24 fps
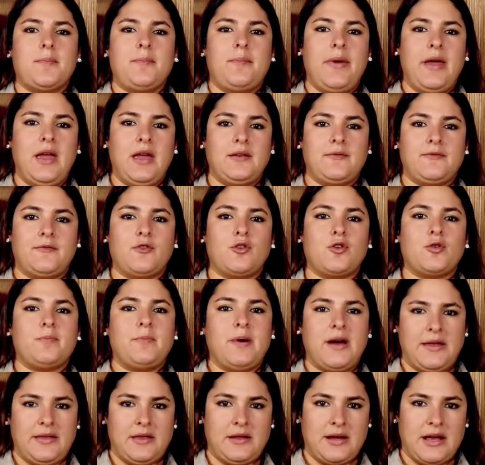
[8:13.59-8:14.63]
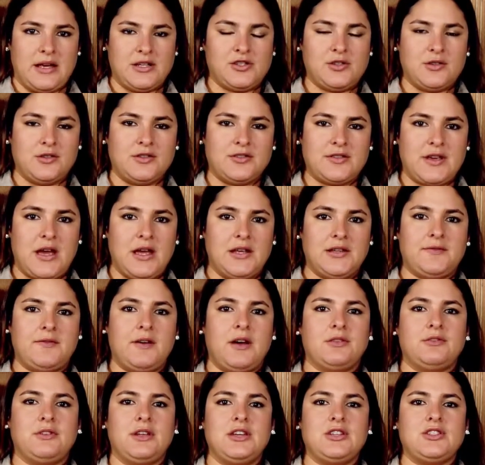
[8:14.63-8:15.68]
paid for by the National Science
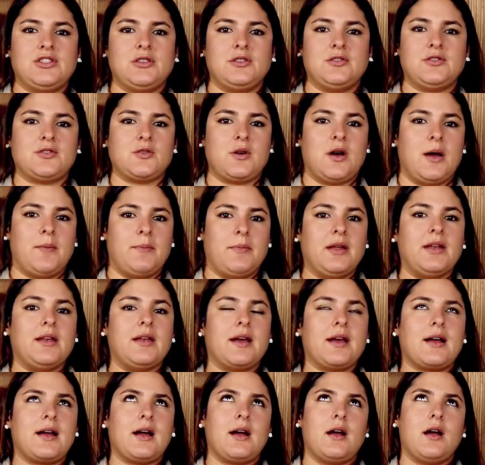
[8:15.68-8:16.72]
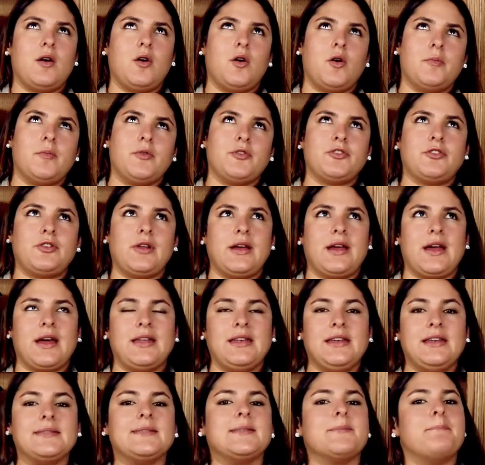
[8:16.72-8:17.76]
Foundation, so I'm almost like
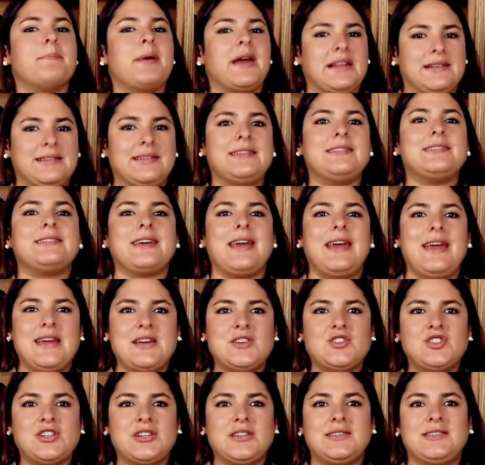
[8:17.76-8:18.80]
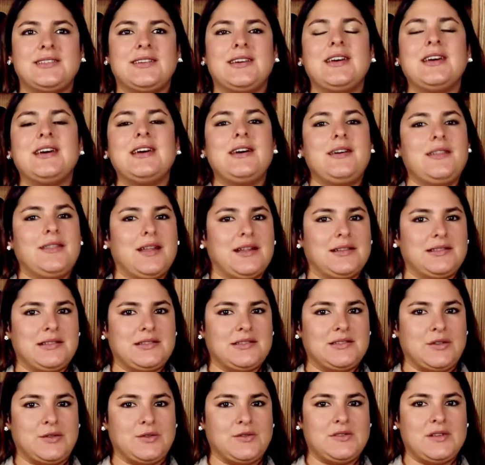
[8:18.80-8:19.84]
an independent agent that's
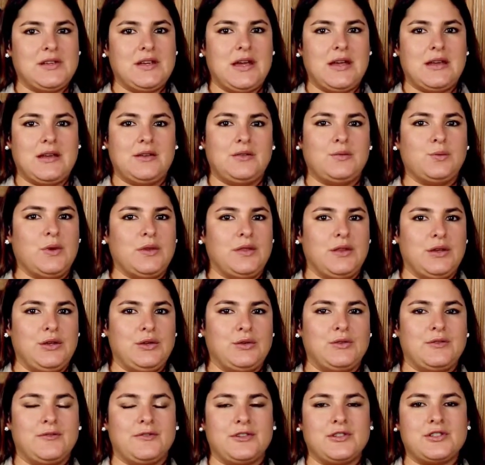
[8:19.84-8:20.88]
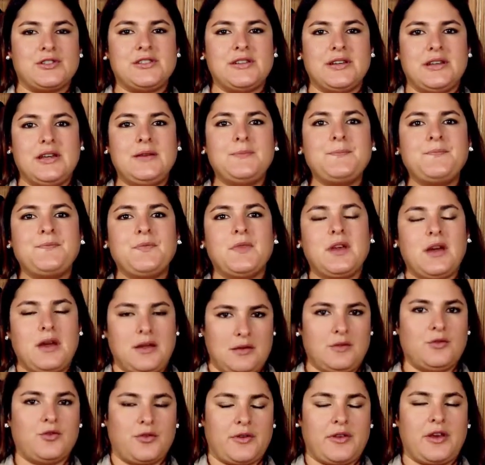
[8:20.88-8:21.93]
associated with the university at
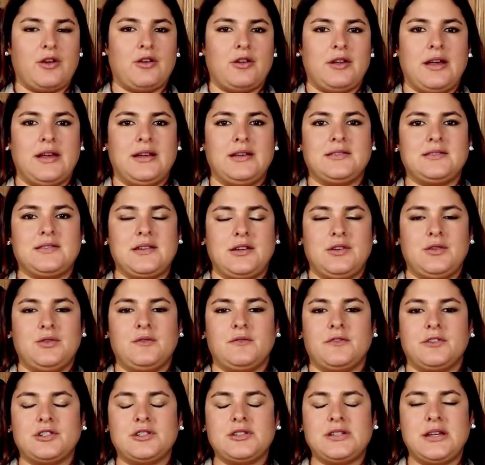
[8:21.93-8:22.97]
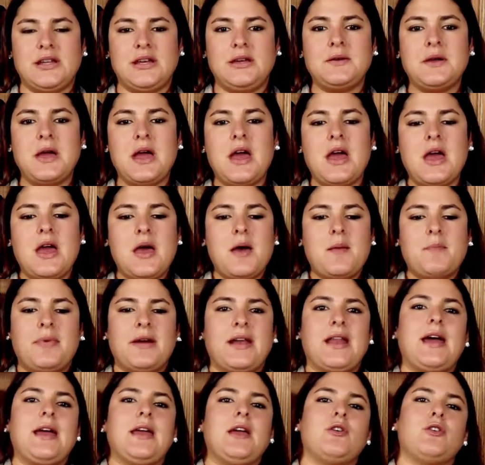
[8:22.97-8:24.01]
North Carolina State University.
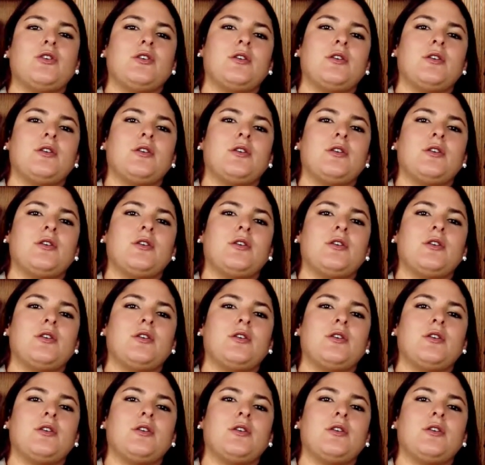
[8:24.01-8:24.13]
But I